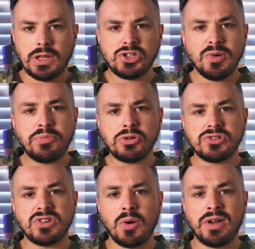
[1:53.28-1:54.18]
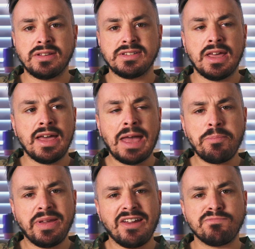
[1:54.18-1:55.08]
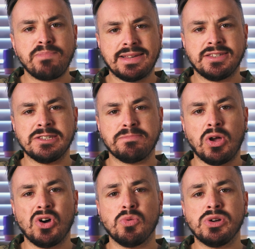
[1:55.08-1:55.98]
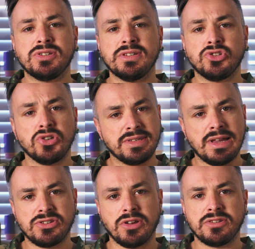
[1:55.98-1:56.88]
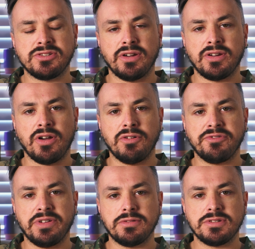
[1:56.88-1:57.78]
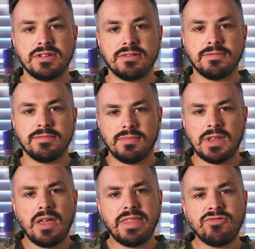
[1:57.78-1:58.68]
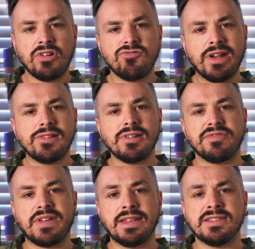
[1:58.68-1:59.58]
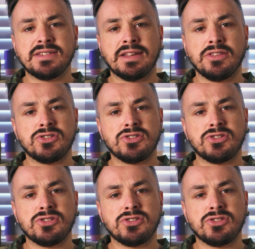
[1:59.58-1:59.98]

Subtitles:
So we booked to go at MPF Bassett's Pole, which is just outside Sutton Coldfield. They run regular events, and at